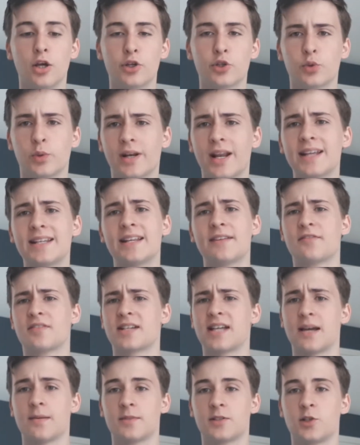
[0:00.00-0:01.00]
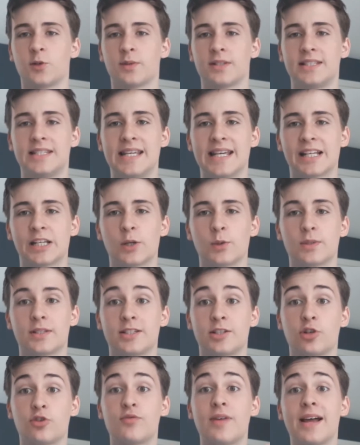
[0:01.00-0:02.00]
So what I did for chemistry was take notes
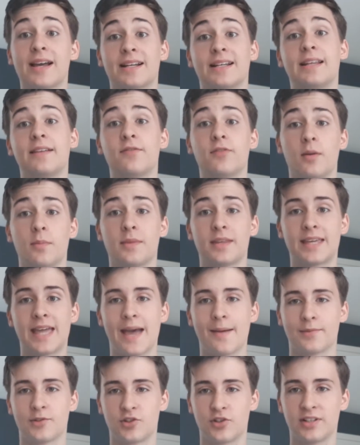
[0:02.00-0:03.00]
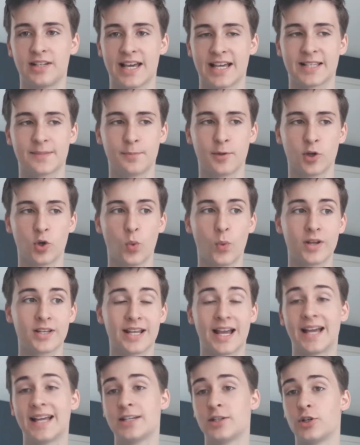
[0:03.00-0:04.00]
directly from the chemistry textbook, which
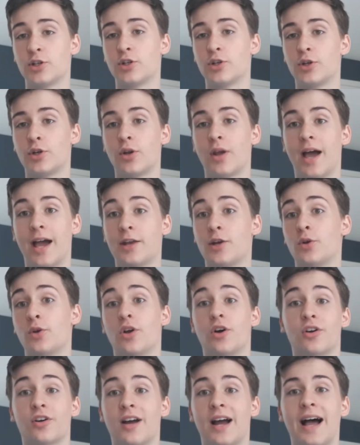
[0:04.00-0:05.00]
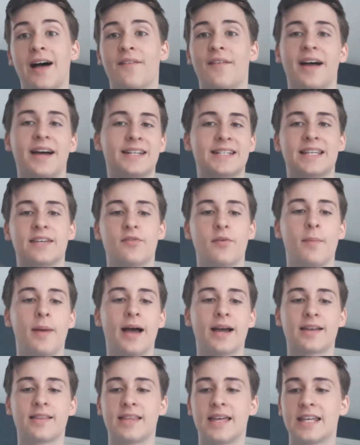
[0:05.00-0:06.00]
I no longer have. I had to give it
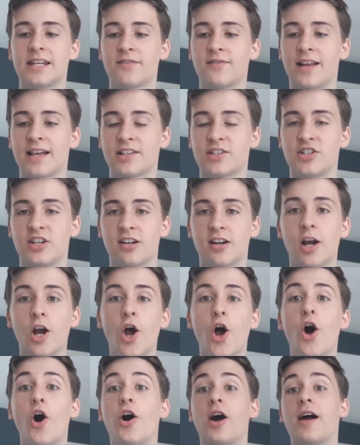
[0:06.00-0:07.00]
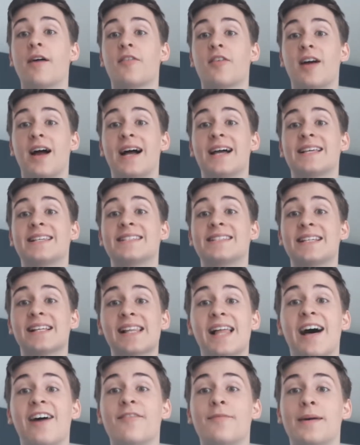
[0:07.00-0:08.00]
back at the end of last year. However, I still
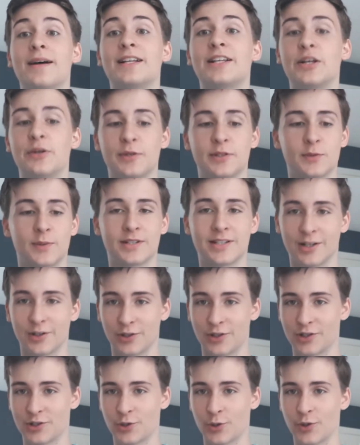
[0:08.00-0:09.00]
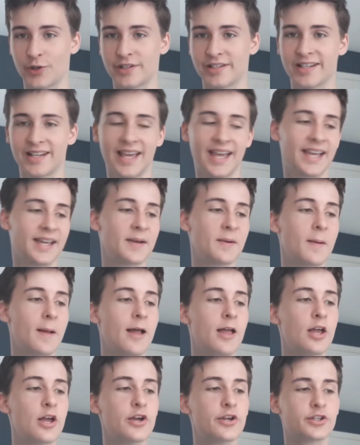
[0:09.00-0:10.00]
have my notes, which I'm going to show you today.
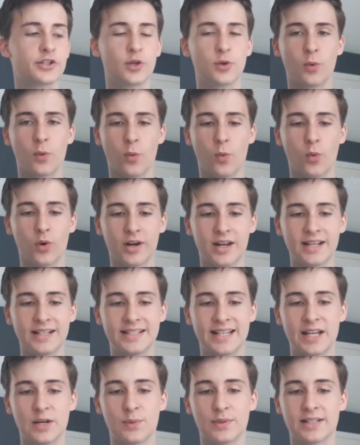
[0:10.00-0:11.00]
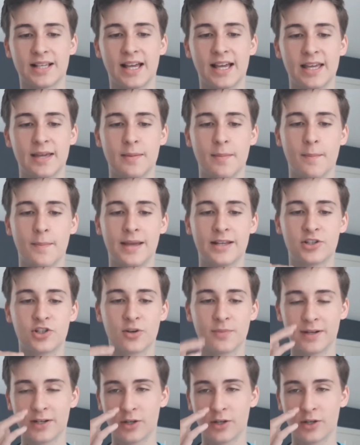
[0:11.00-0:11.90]
So what I did was I made sure my